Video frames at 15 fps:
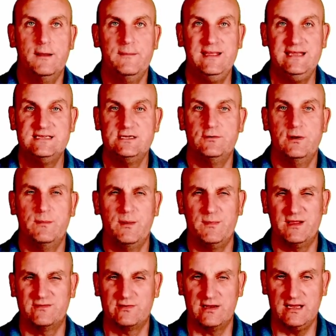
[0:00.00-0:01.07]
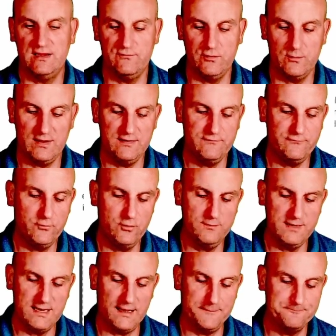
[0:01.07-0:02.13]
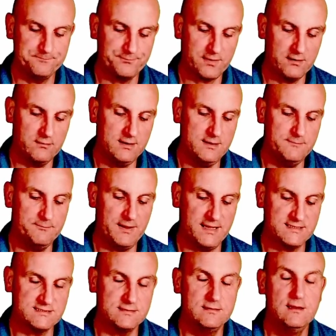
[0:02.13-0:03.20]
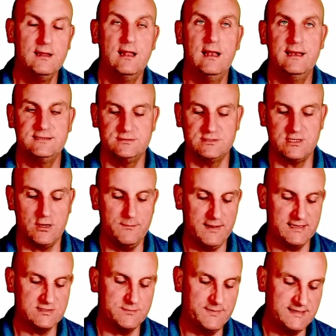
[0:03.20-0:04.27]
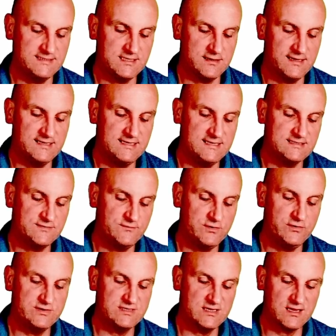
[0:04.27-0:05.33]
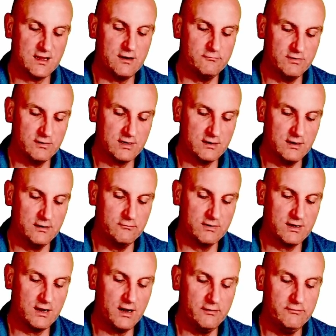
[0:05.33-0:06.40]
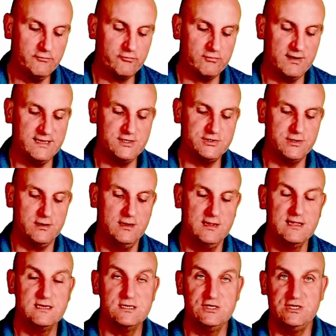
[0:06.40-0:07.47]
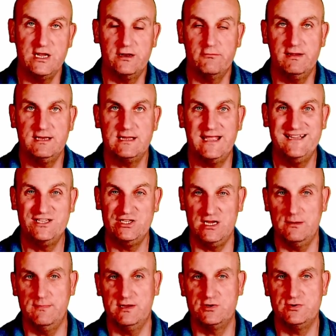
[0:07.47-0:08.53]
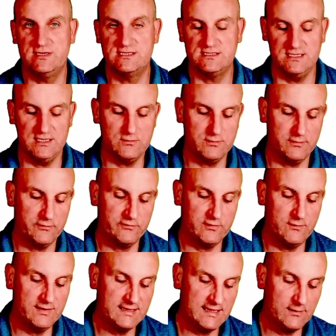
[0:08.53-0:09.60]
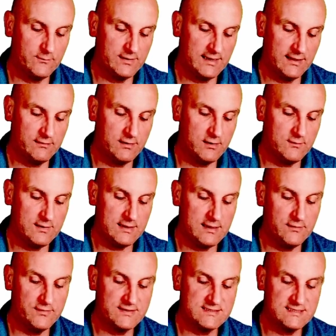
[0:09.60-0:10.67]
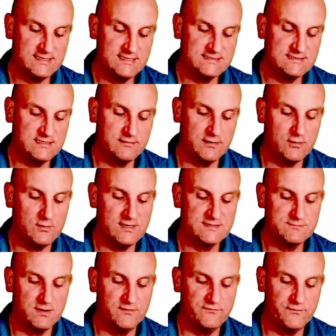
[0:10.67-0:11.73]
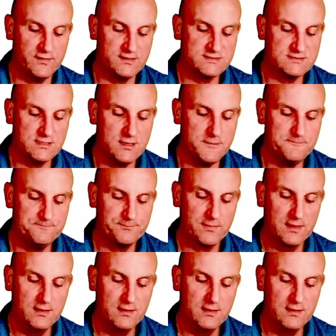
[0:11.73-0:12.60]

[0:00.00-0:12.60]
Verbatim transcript: easier in a moment because I'm going to give you a formula. All right, but let's just go back to basic ideas of using a recurrence relation to generate a geometric sequence. So again, we now know here that T0 is my first term,